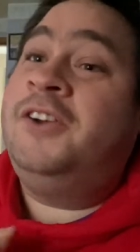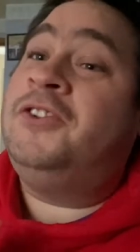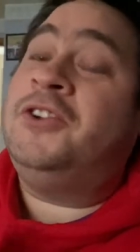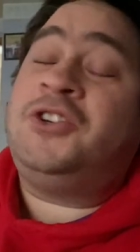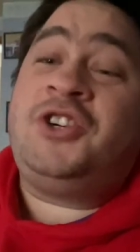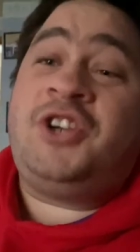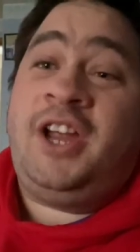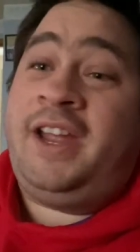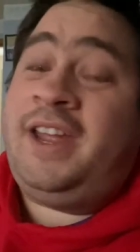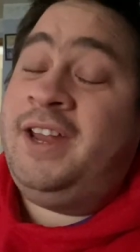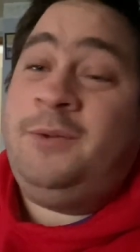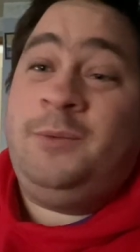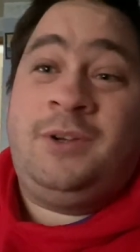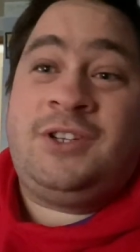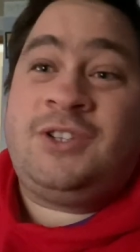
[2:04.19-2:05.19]
The
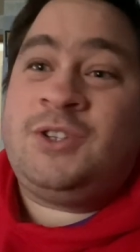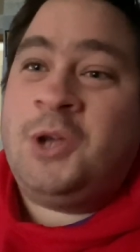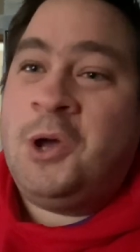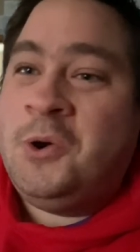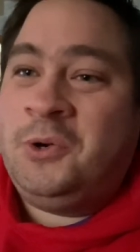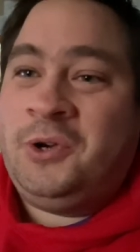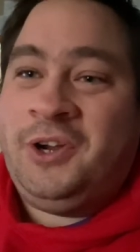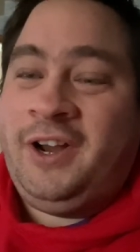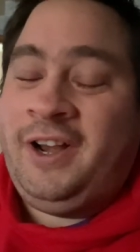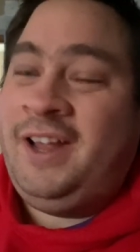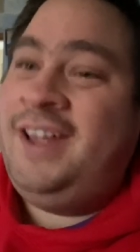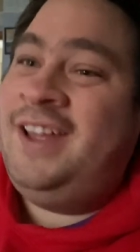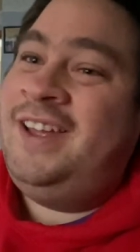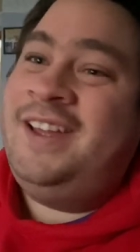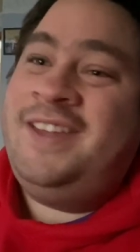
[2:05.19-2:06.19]
chicken was so good
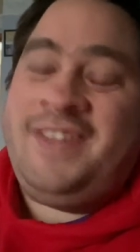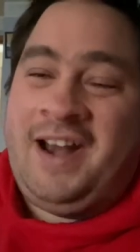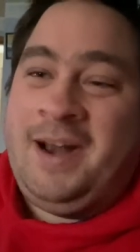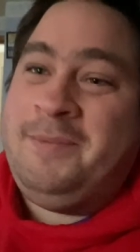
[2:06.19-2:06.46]
that